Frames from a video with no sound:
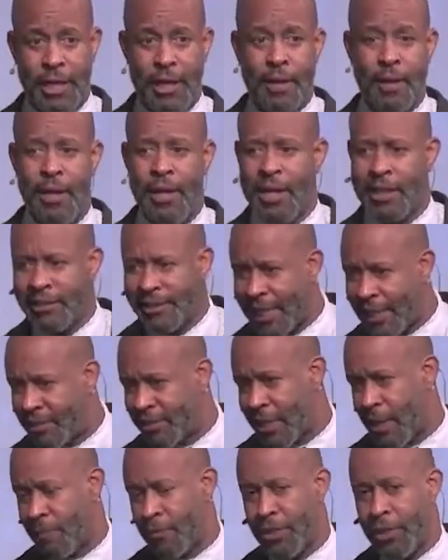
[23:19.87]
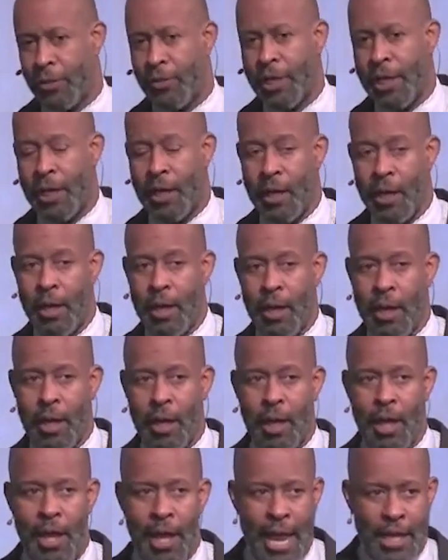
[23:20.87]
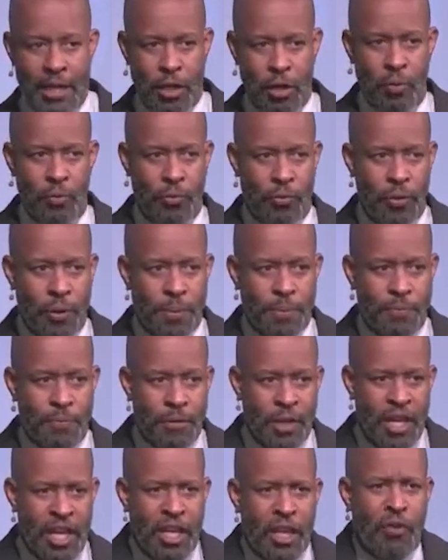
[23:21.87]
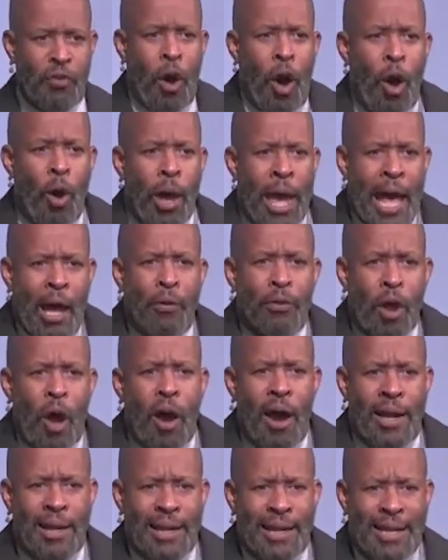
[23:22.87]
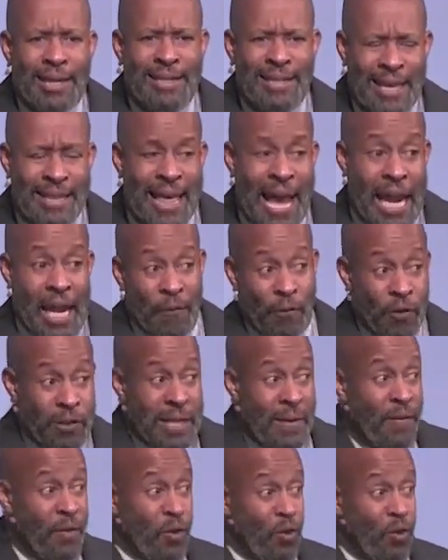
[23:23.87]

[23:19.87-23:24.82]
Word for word: you, said something to you, and you've, you've held on to that. And for some